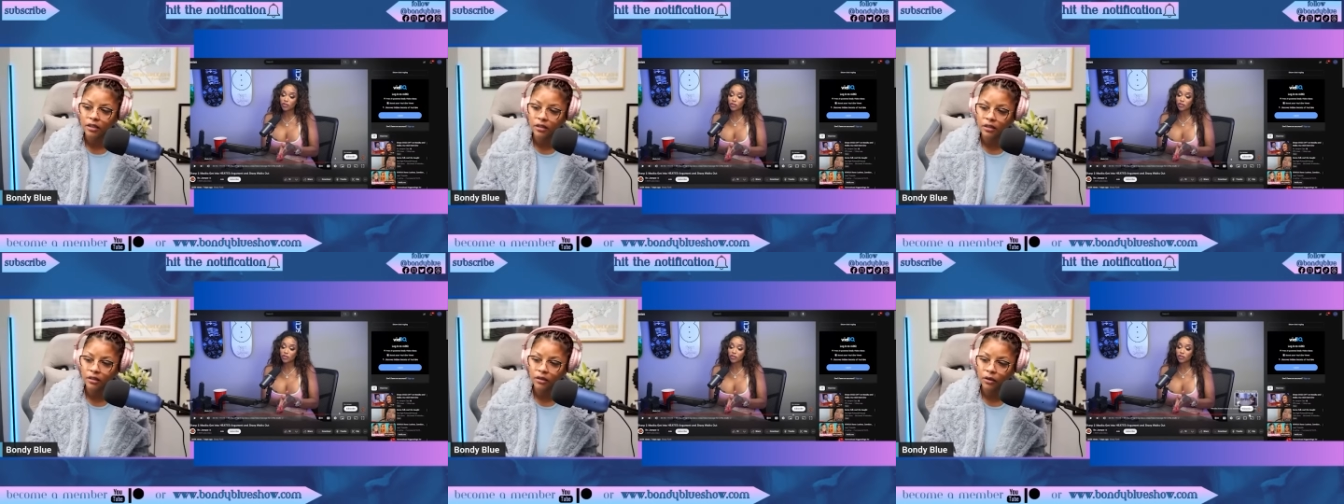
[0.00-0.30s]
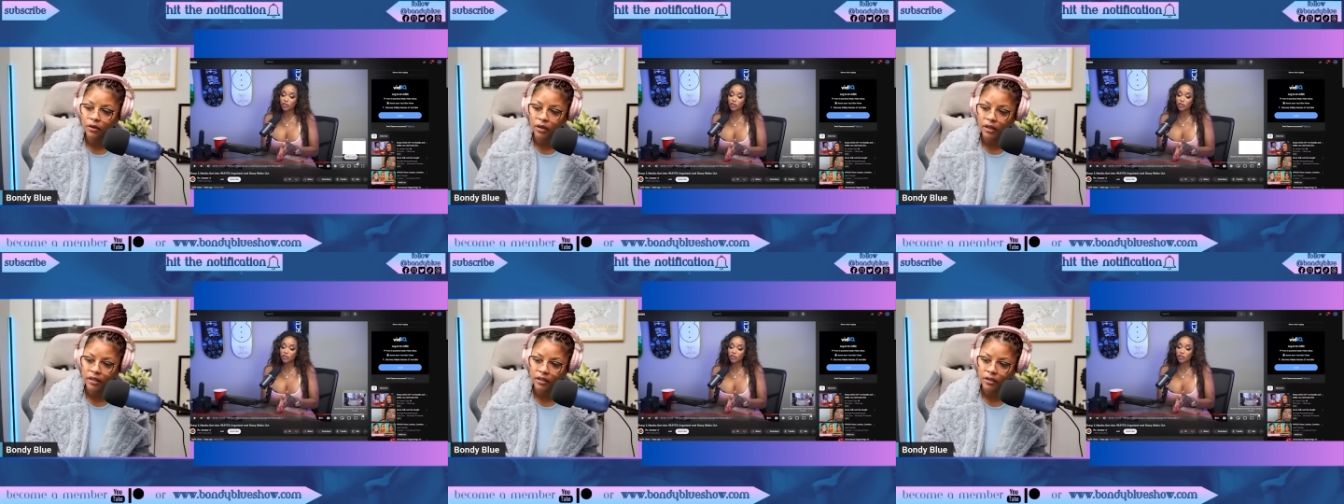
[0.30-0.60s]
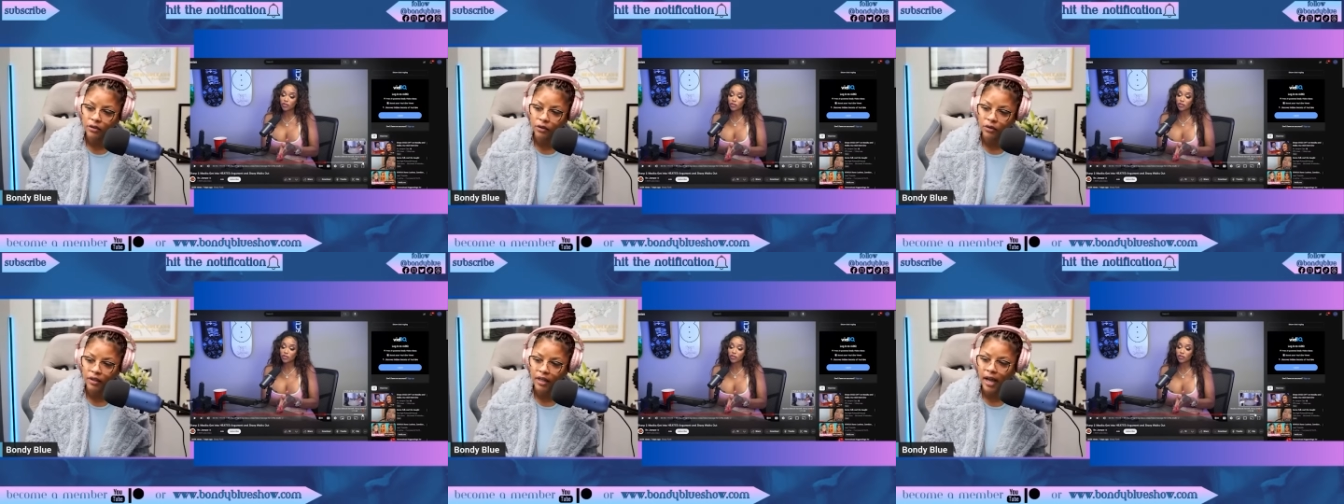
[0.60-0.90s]
the, you
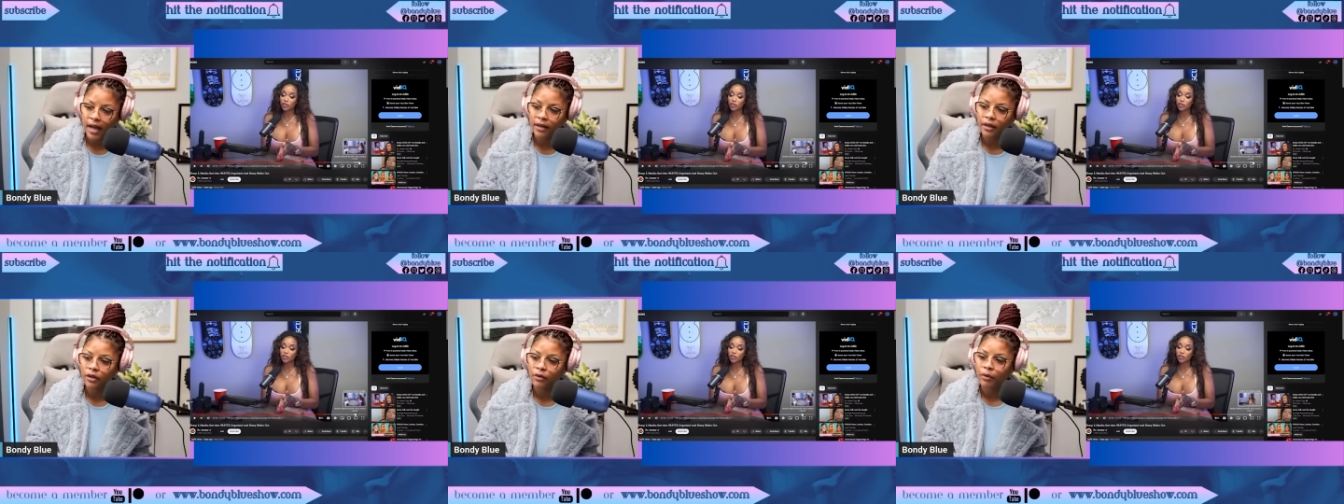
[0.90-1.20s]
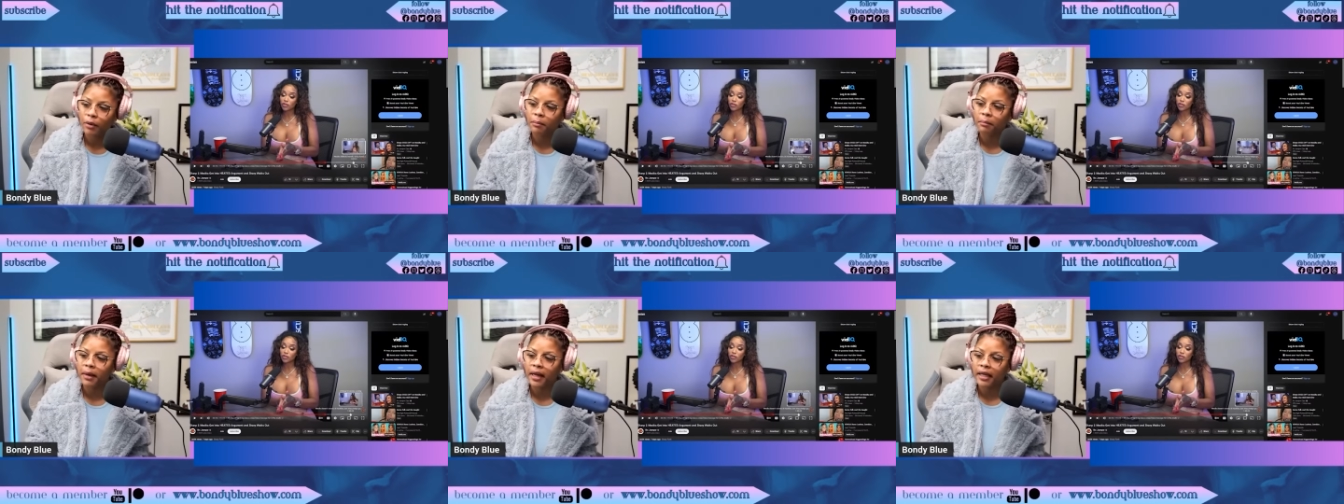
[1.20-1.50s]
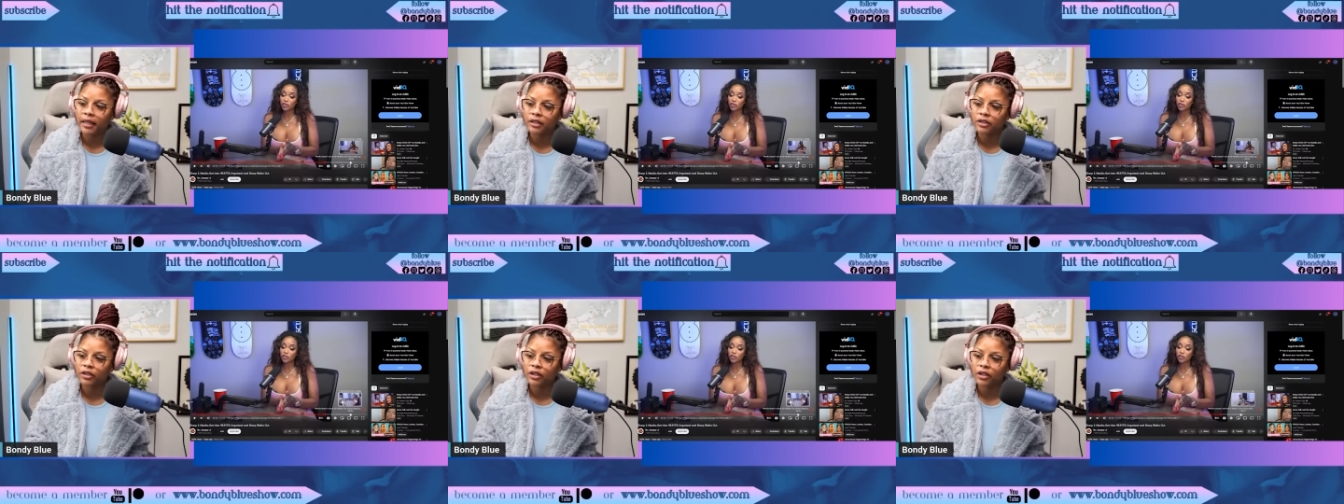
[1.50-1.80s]
know, kind of the
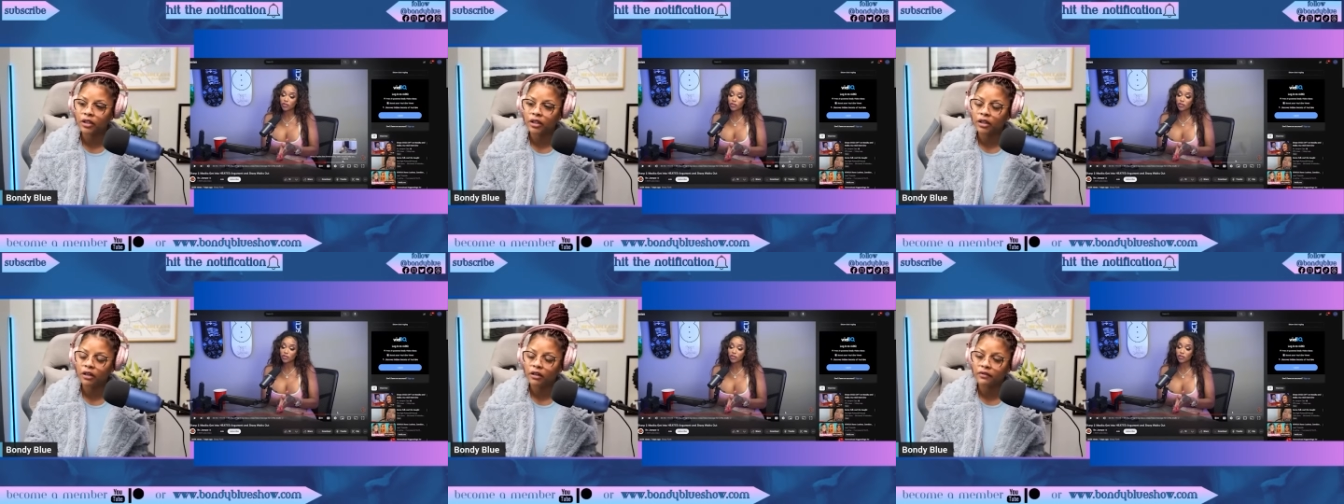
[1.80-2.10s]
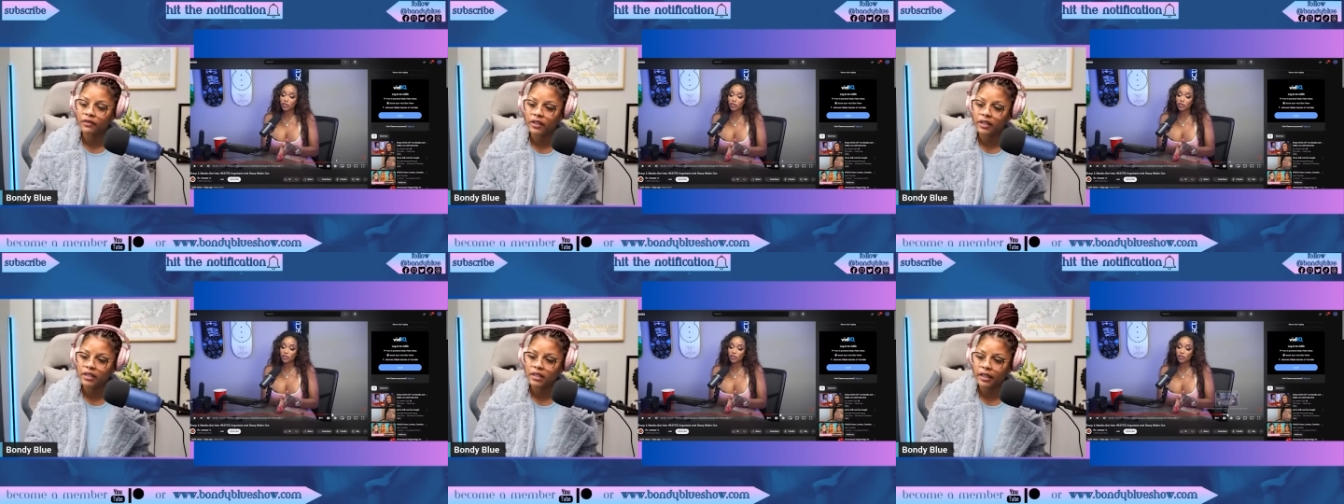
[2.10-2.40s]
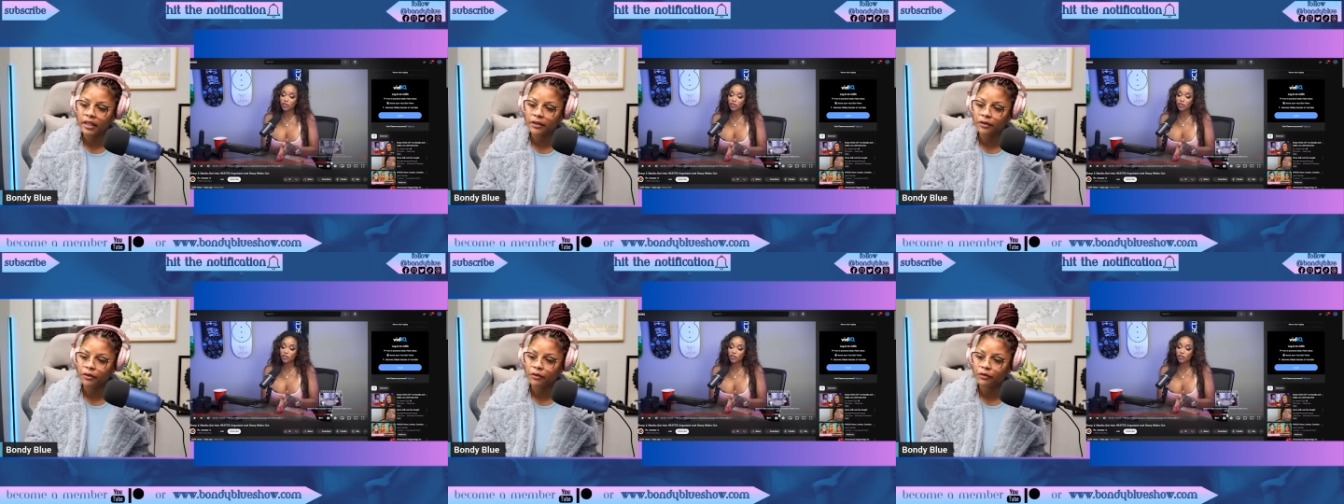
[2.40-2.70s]
remainder of this
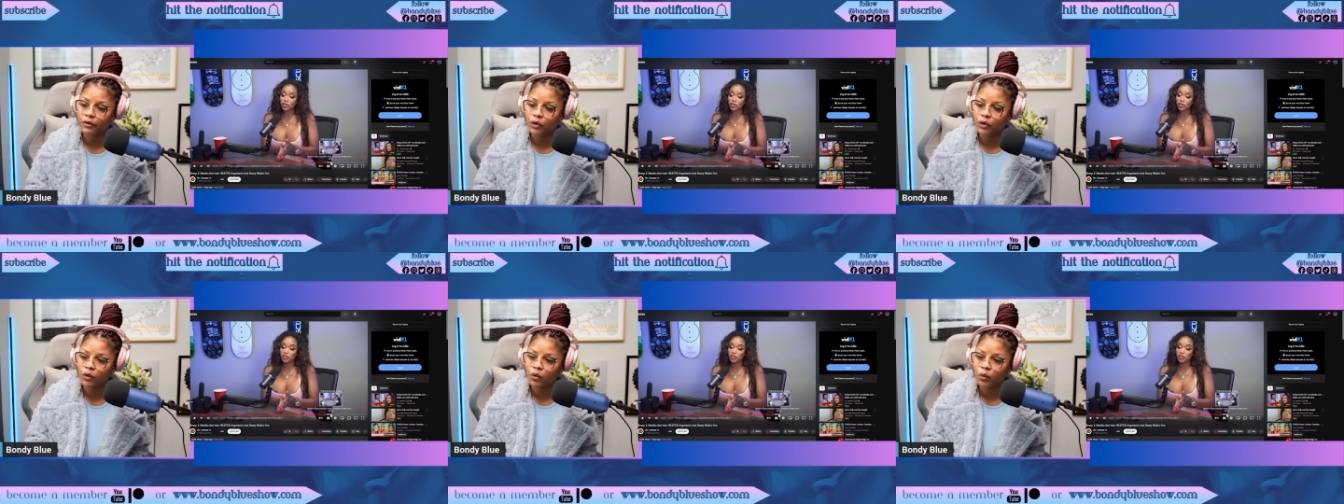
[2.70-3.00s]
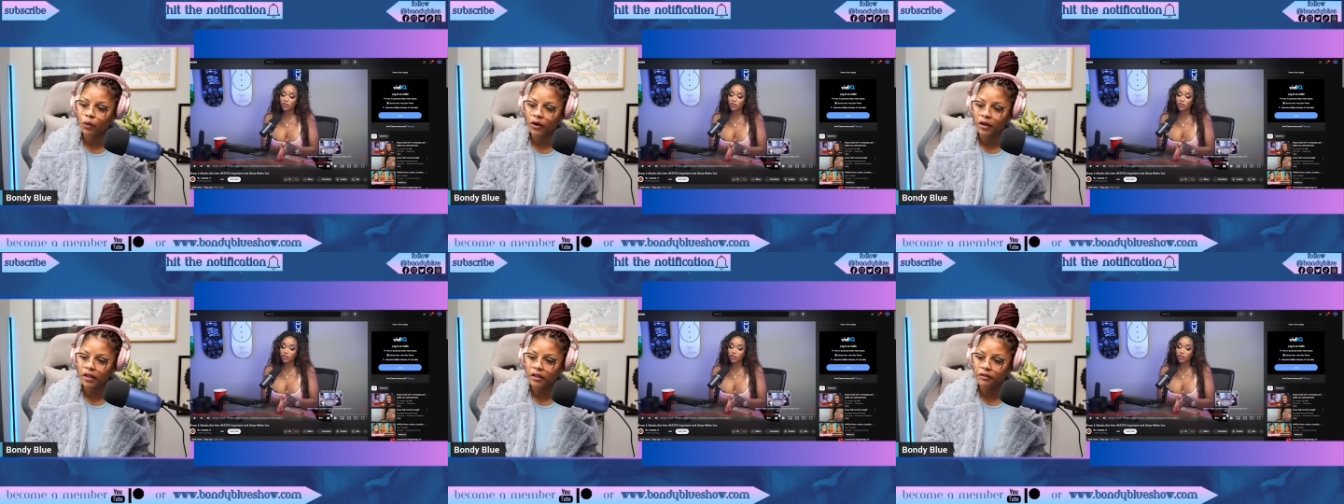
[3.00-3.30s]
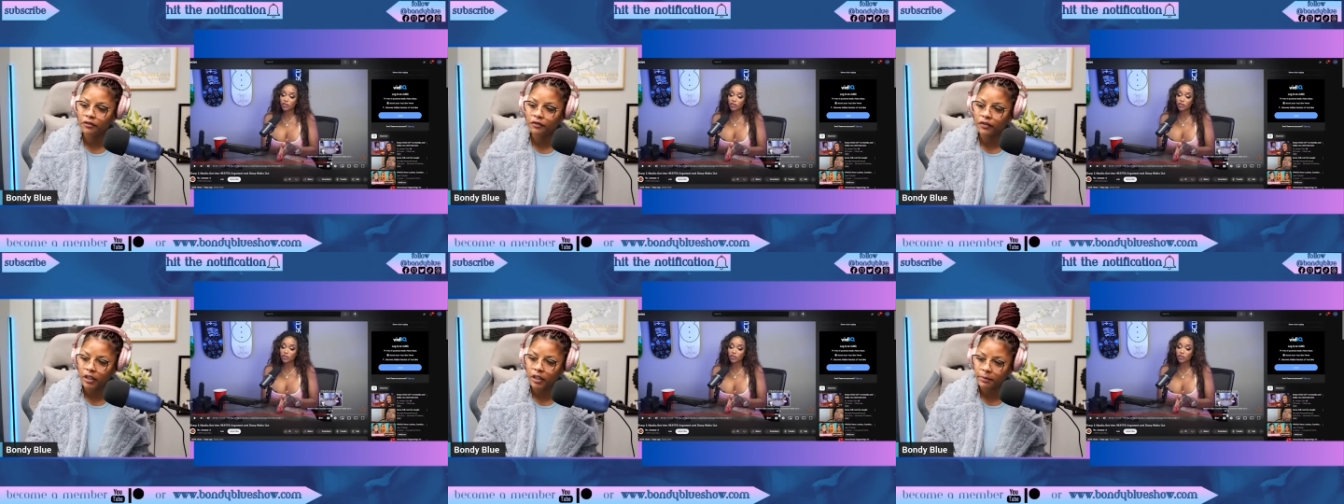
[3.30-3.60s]
interview where he
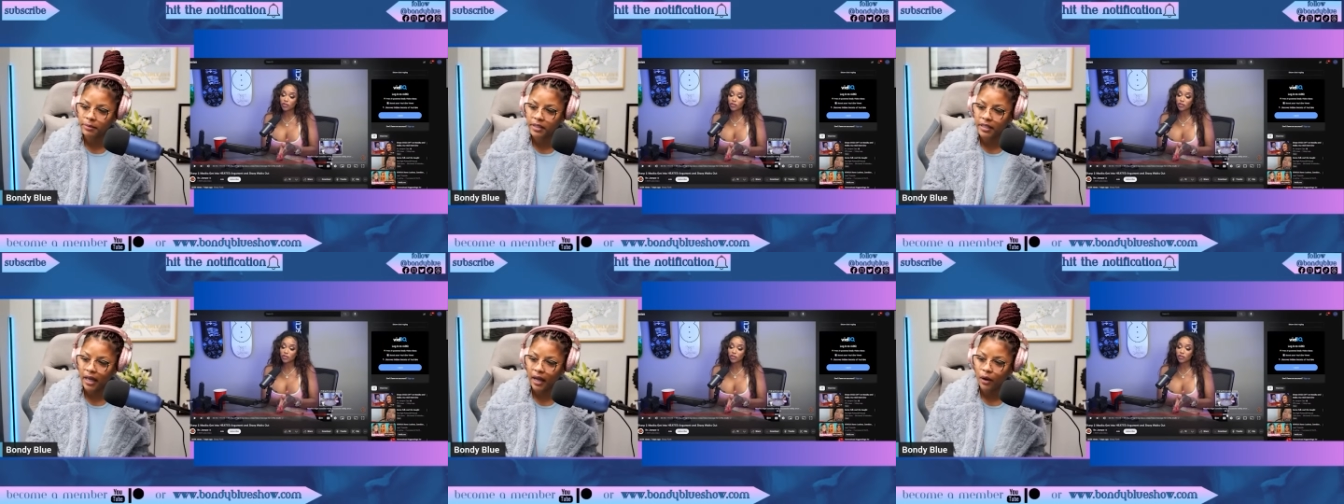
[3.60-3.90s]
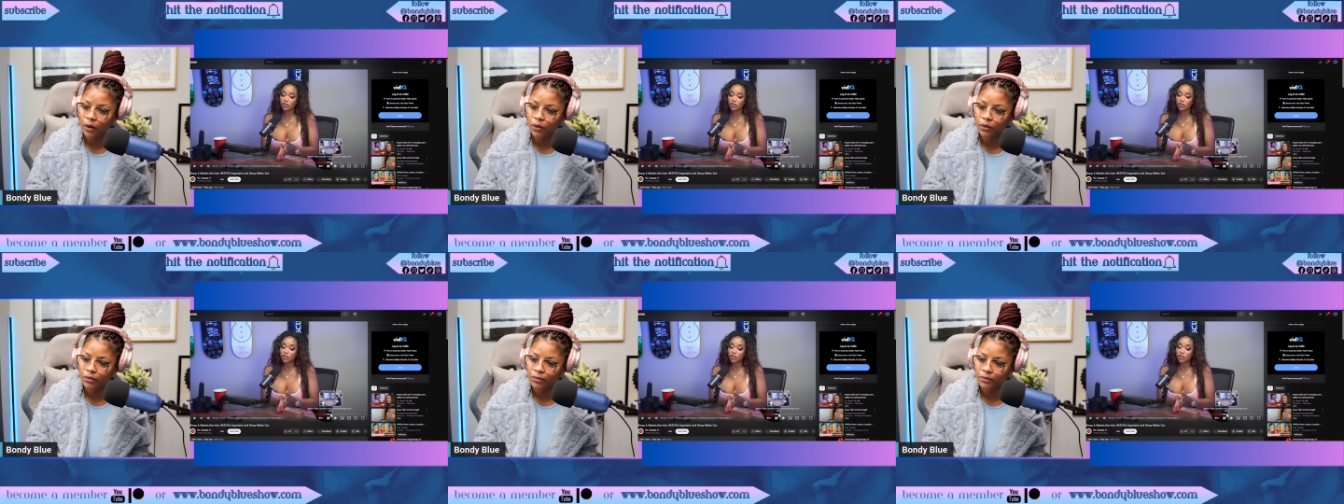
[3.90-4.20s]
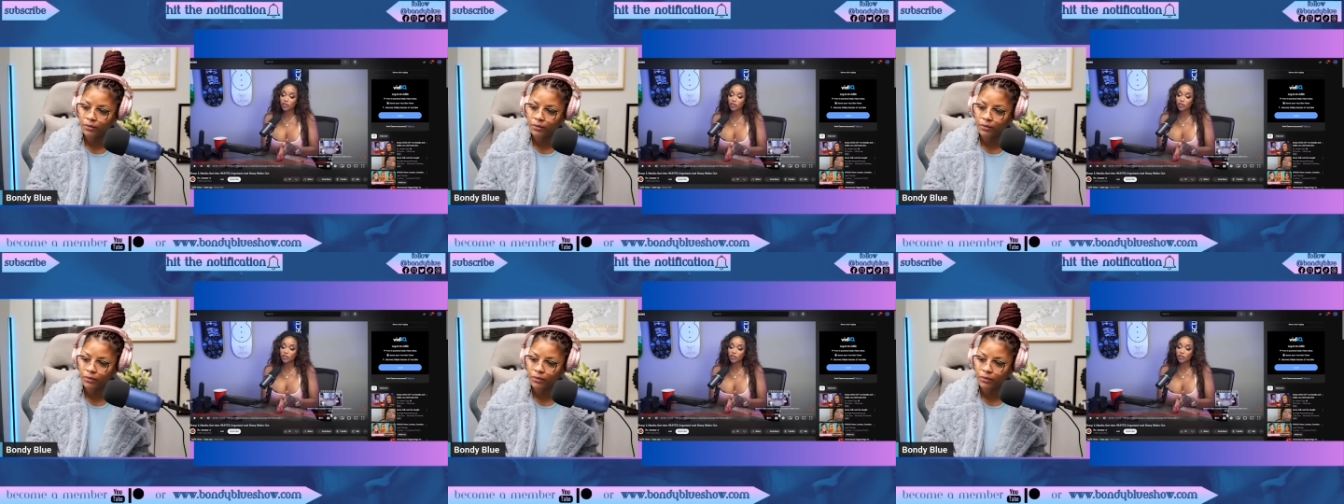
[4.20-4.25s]
flips out.